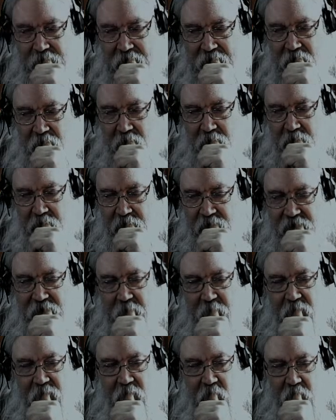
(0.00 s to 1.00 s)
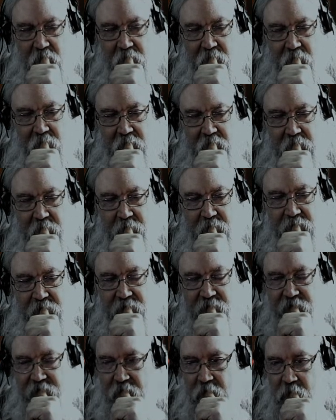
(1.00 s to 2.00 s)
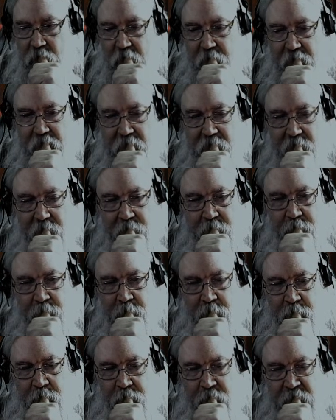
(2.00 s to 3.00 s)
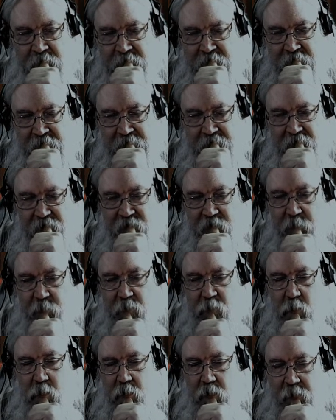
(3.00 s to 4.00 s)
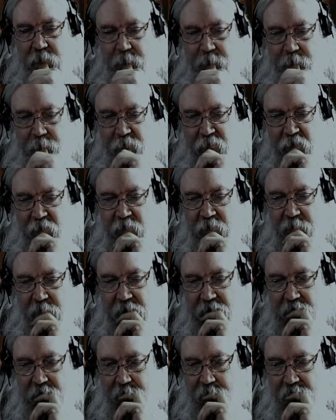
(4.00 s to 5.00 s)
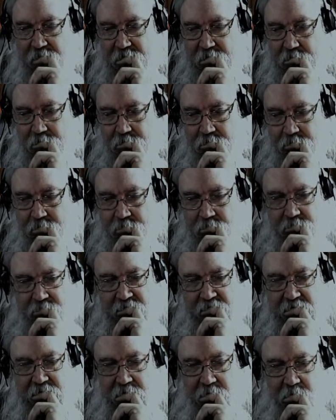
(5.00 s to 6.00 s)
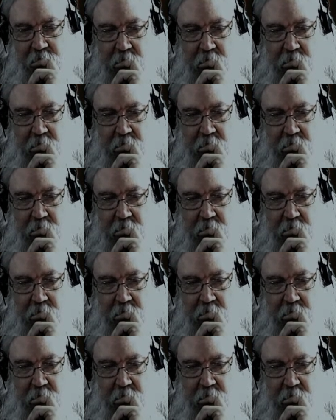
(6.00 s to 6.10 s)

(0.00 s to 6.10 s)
I don't really slap the phone out of their hand because I don't want to bother. Too much work. They'll just pick it up again and get